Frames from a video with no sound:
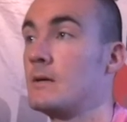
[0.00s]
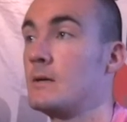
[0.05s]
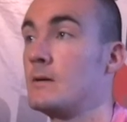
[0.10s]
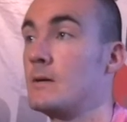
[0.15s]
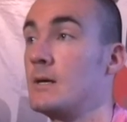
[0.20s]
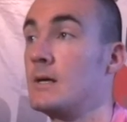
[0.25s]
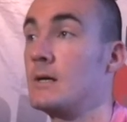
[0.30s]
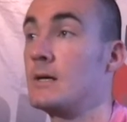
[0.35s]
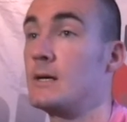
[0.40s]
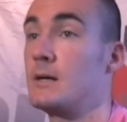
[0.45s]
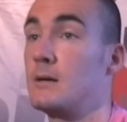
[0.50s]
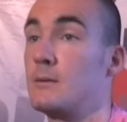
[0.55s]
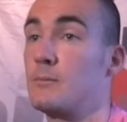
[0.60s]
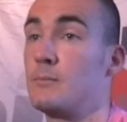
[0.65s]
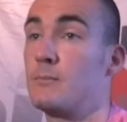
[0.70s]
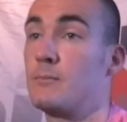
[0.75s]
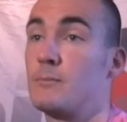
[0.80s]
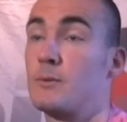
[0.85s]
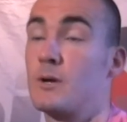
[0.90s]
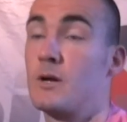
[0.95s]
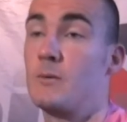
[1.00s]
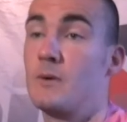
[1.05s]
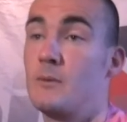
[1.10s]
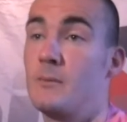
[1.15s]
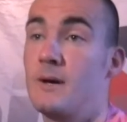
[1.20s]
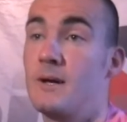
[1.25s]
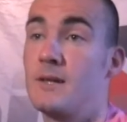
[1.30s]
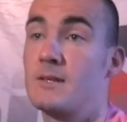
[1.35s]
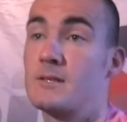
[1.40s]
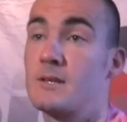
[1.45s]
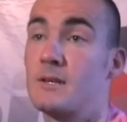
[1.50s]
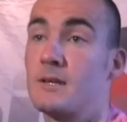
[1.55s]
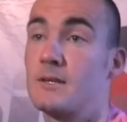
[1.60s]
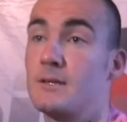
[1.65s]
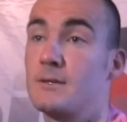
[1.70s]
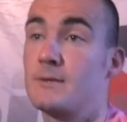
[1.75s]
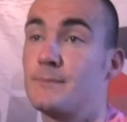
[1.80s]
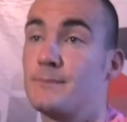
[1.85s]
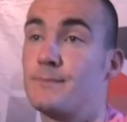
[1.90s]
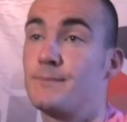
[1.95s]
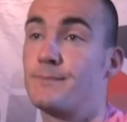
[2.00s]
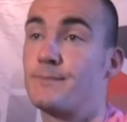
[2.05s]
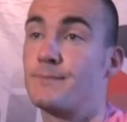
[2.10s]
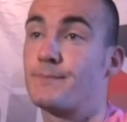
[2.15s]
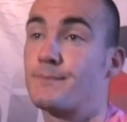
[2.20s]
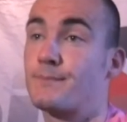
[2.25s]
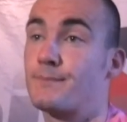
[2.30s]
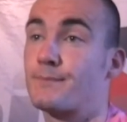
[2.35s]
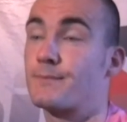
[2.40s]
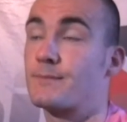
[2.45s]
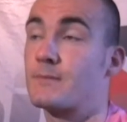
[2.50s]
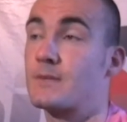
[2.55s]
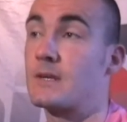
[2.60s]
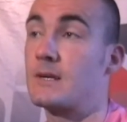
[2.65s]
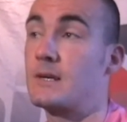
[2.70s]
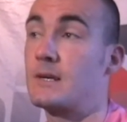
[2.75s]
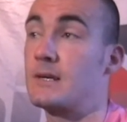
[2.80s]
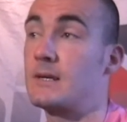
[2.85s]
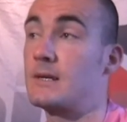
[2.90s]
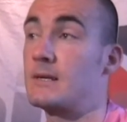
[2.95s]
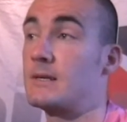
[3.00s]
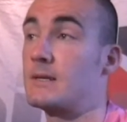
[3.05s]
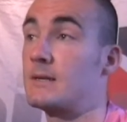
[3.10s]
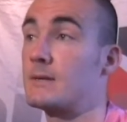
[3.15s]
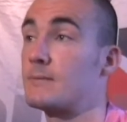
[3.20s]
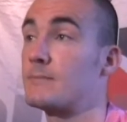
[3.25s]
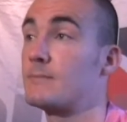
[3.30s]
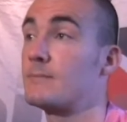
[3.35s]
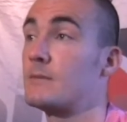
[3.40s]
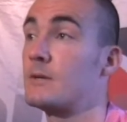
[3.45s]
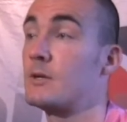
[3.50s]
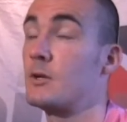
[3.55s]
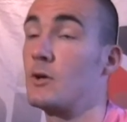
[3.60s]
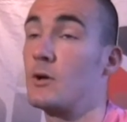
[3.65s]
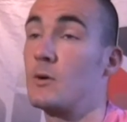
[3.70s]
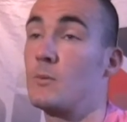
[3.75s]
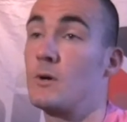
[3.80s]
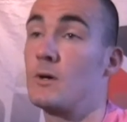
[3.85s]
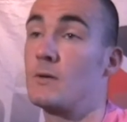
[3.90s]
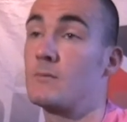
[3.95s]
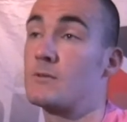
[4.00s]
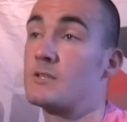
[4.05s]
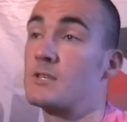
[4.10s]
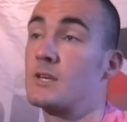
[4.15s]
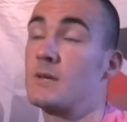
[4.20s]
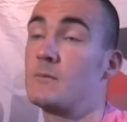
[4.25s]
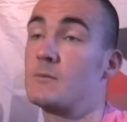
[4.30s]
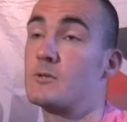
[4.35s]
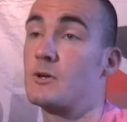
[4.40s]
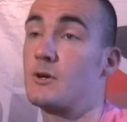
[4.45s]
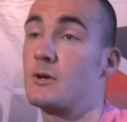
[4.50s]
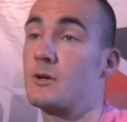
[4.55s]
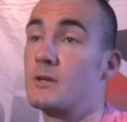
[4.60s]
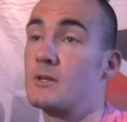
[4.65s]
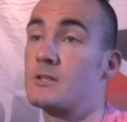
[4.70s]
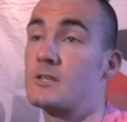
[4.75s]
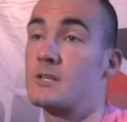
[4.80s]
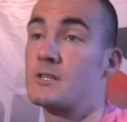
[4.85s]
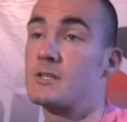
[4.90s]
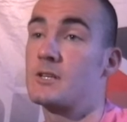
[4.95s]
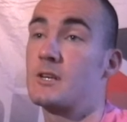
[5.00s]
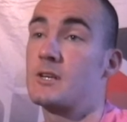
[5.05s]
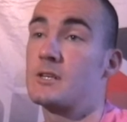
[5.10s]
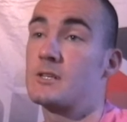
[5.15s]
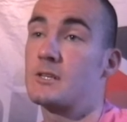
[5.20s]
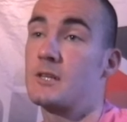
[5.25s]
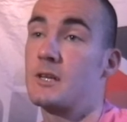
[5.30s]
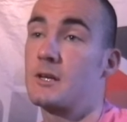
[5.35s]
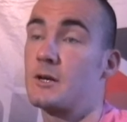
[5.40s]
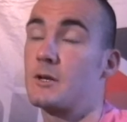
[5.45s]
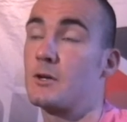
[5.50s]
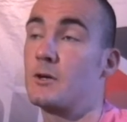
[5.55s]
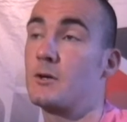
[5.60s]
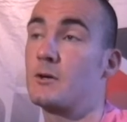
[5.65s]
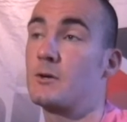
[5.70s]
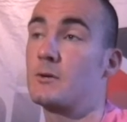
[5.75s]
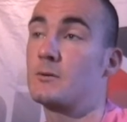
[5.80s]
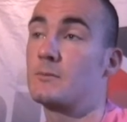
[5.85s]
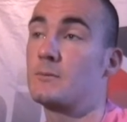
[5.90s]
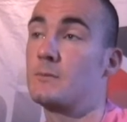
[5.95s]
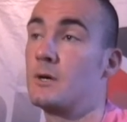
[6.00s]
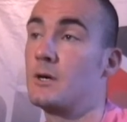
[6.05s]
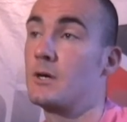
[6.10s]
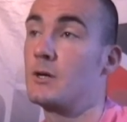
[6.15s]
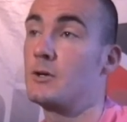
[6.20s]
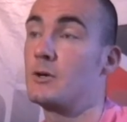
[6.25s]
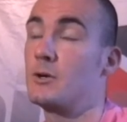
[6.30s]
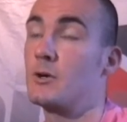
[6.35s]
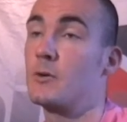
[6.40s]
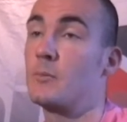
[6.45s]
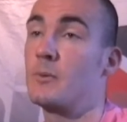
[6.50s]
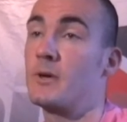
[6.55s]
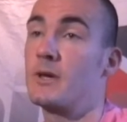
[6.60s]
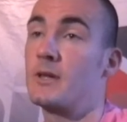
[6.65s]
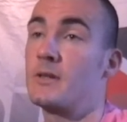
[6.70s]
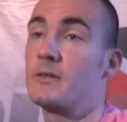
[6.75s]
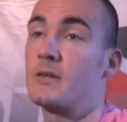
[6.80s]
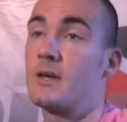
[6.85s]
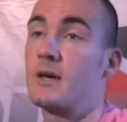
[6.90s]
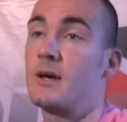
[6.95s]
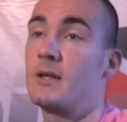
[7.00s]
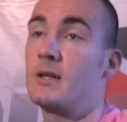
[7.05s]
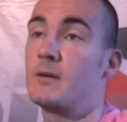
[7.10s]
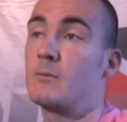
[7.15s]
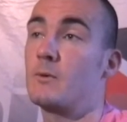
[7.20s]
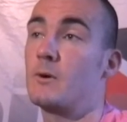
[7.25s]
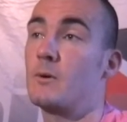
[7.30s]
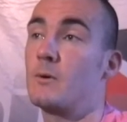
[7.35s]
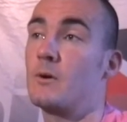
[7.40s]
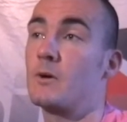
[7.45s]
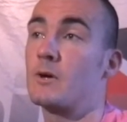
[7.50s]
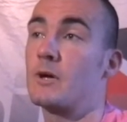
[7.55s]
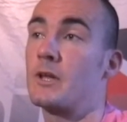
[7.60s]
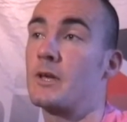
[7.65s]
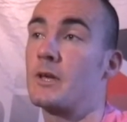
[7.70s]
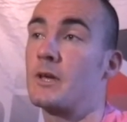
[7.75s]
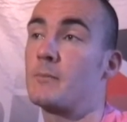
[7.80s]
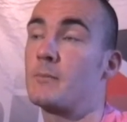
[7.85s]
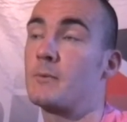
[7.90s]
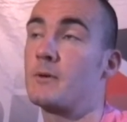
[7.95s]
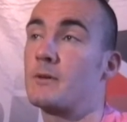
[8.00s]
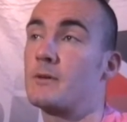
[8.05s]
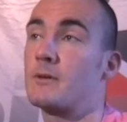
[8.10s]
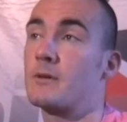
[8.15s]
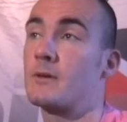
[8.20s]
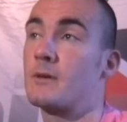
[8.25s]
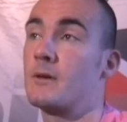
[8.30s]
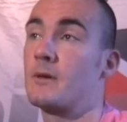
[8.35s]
Probably Man City. Another one, same sort of situation, like another European tie that we were lucky to get, but